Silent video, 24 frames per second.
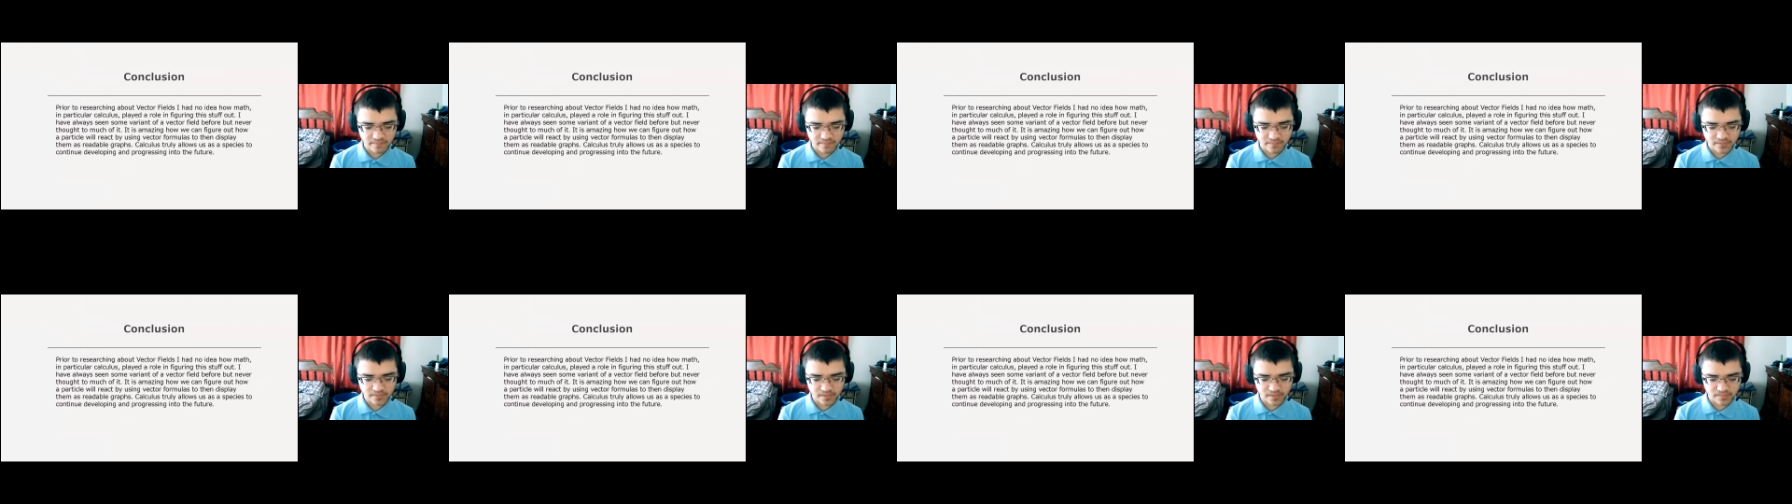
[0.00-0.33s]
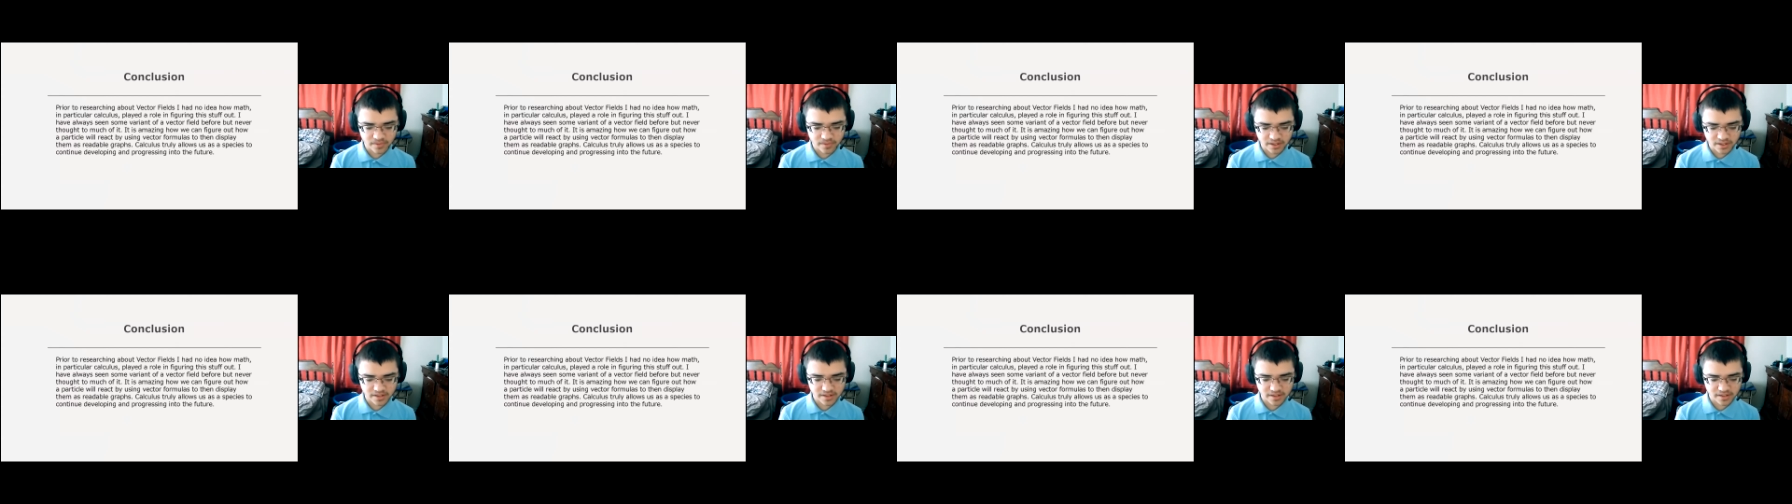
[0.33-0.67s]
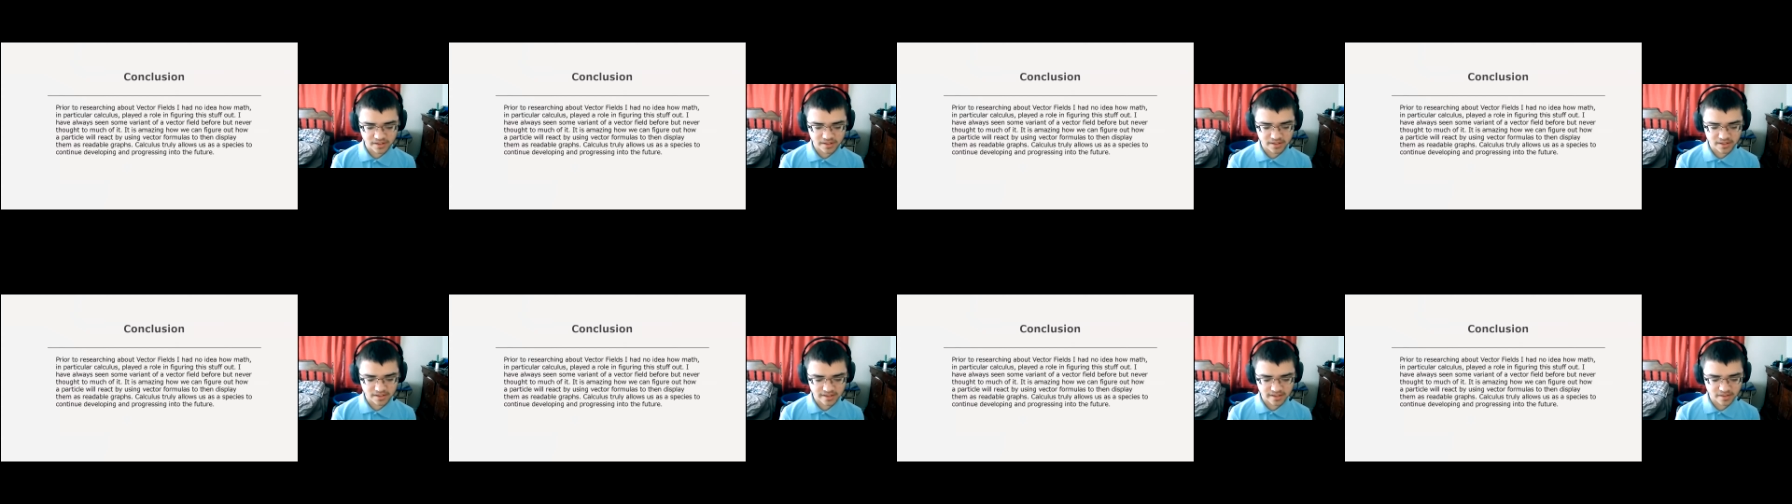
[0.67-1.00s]
from just
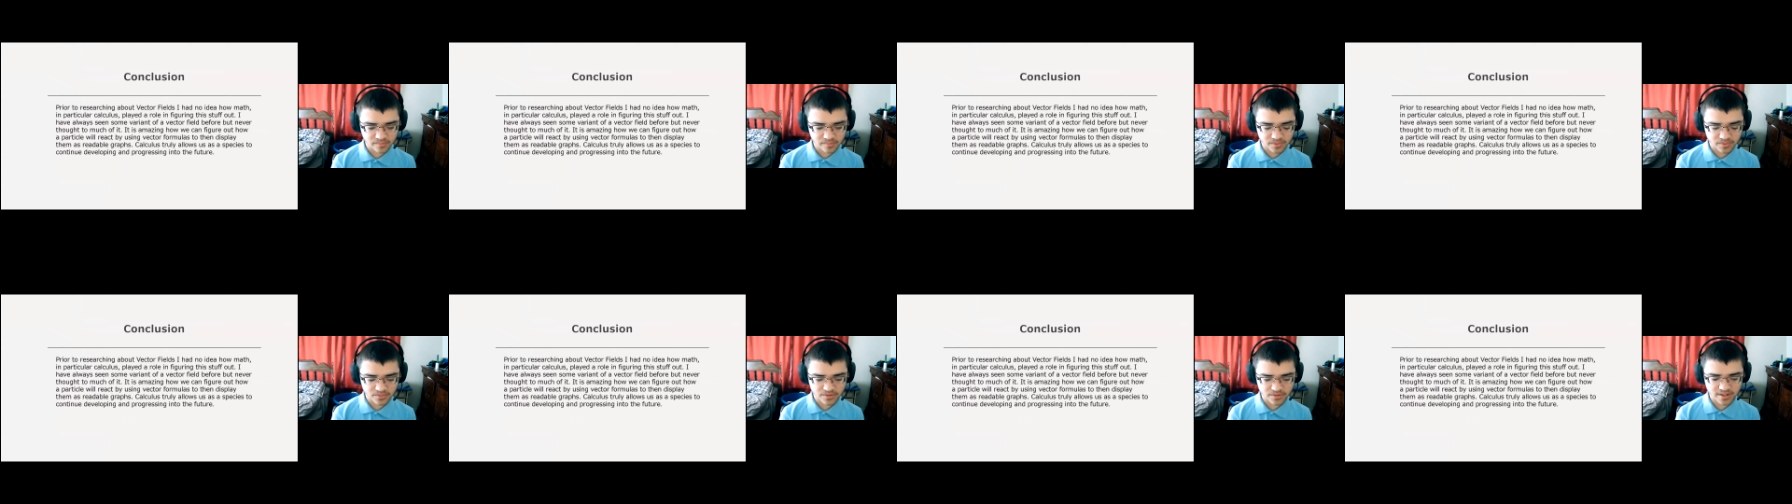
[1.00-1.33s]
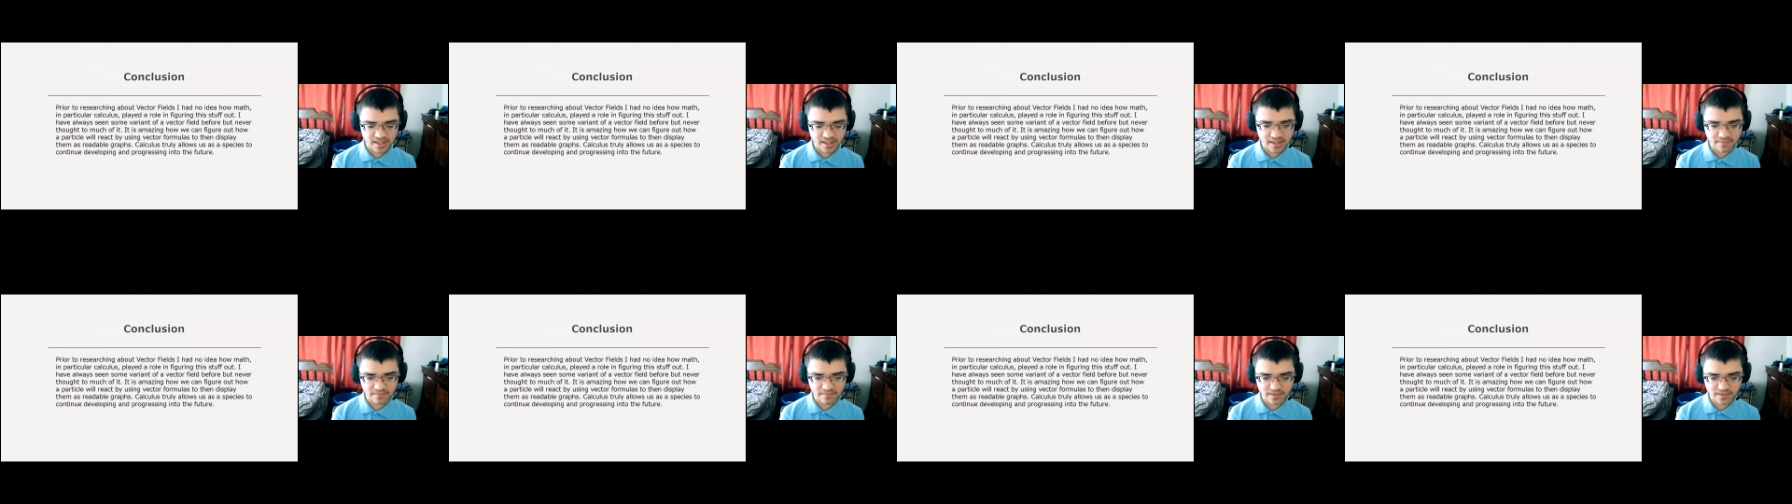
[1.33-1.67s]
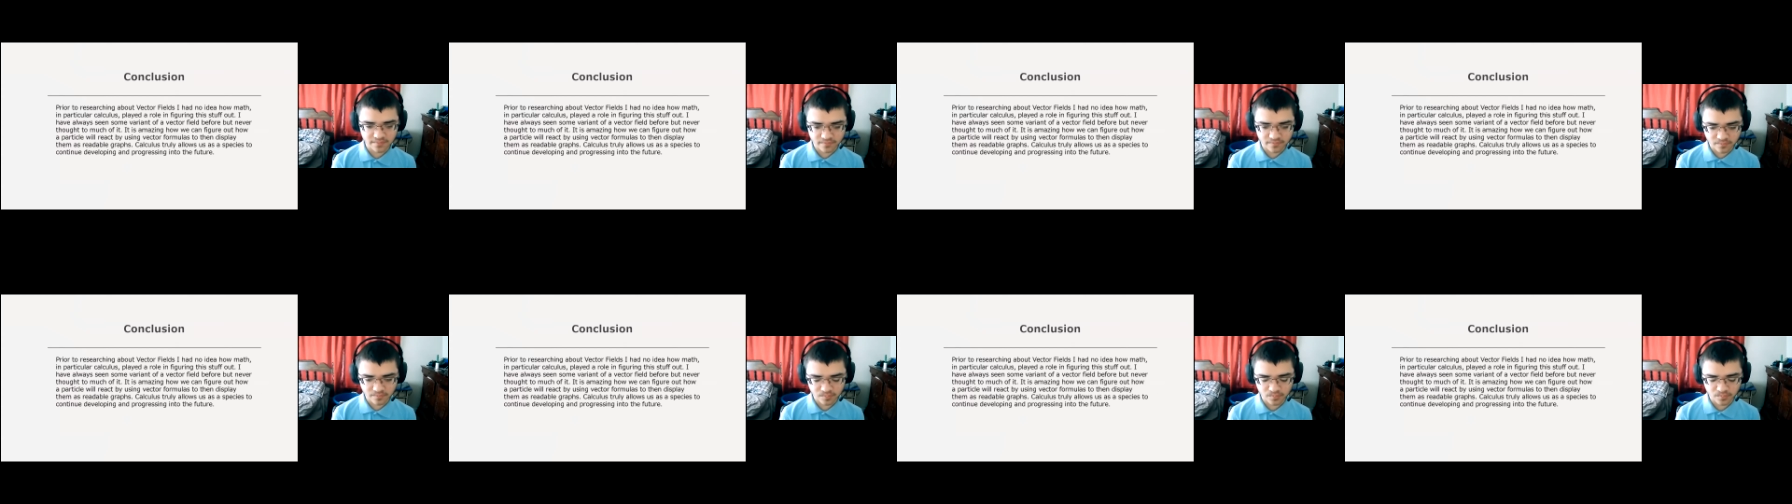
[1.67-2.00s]
a simple graph
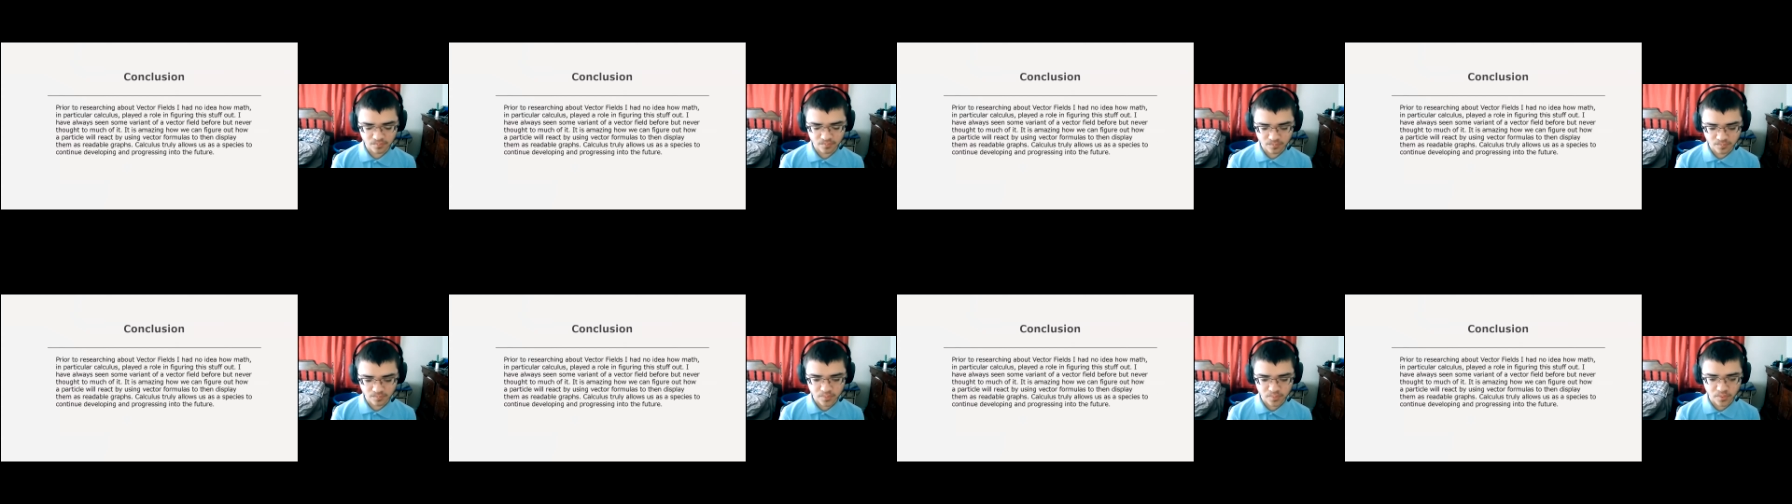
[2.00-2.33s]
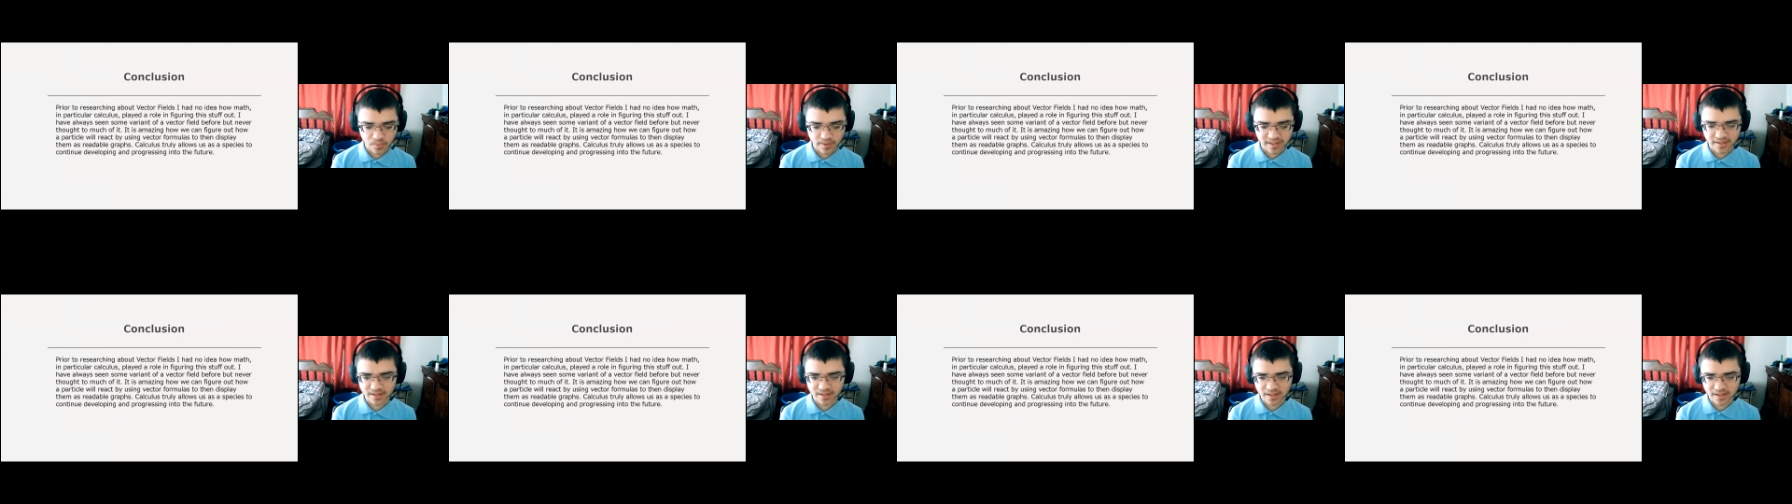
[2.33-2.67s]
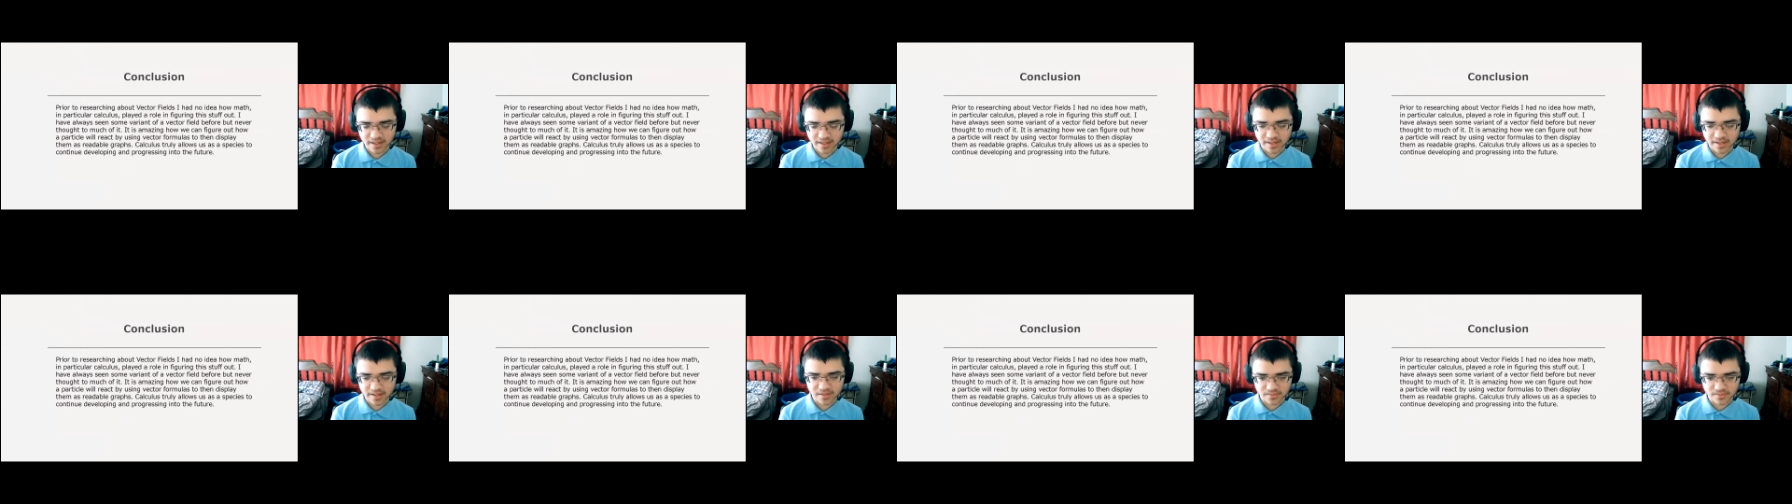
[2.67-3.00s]
of pointing
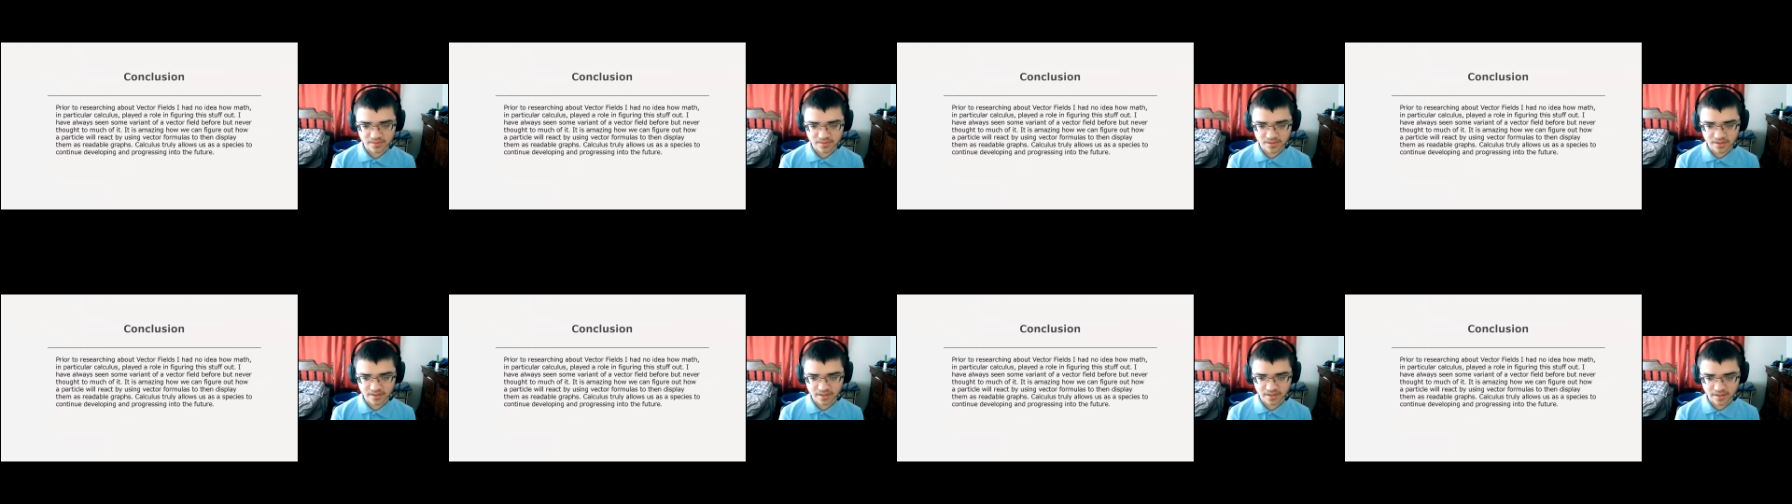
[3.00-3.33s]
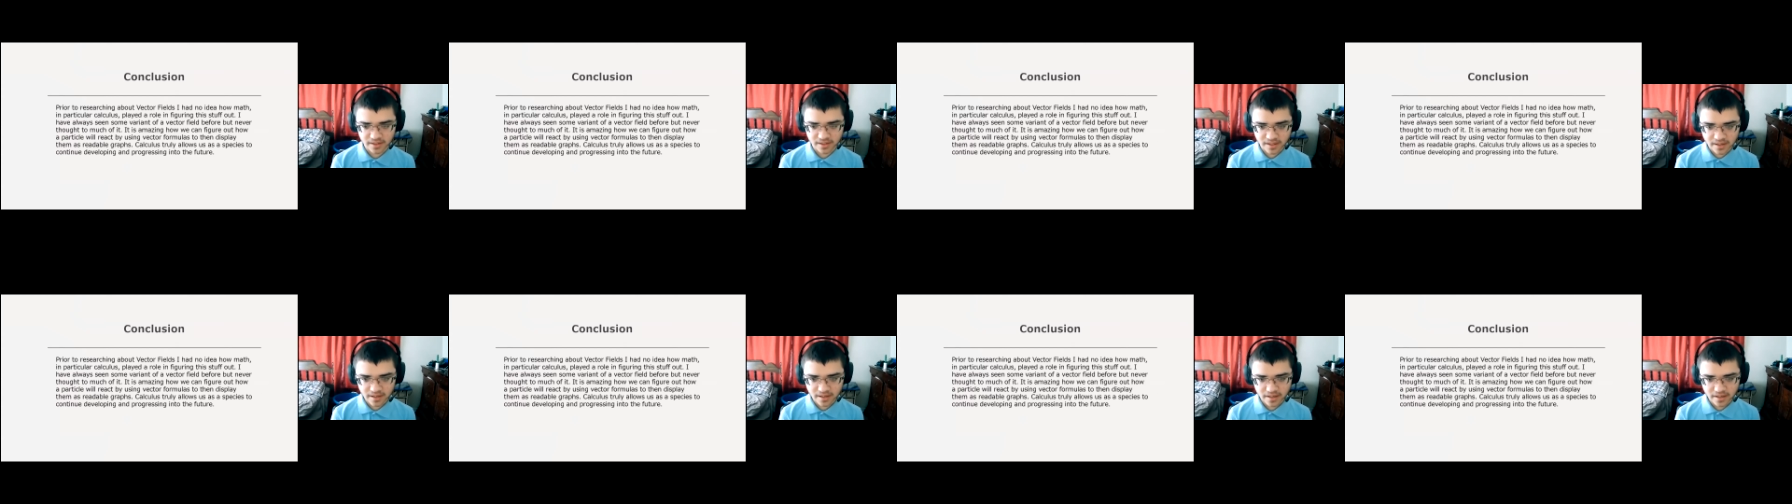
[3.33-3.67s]
lines, really,